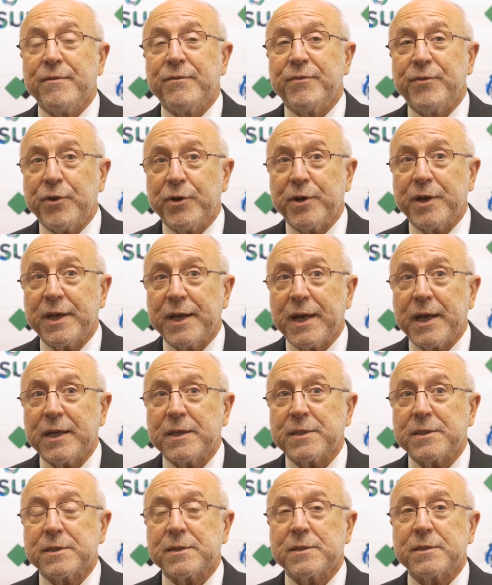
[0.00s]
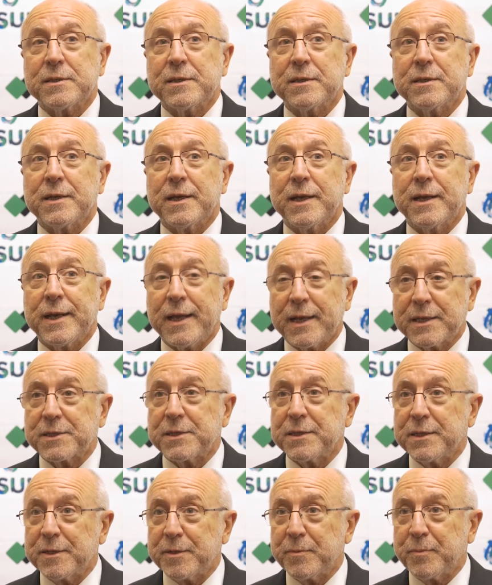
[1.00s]
very nice and
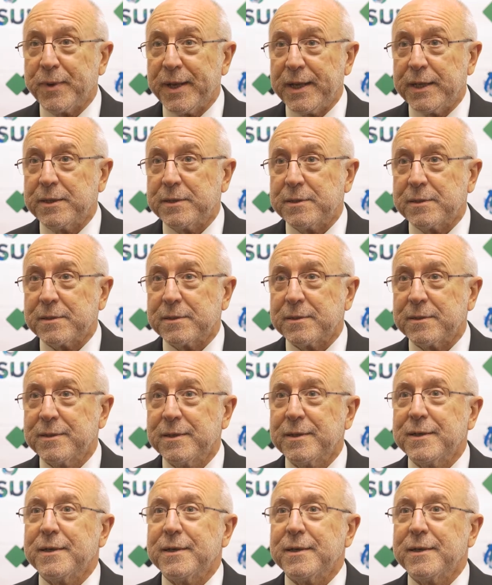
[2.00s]
excellent place.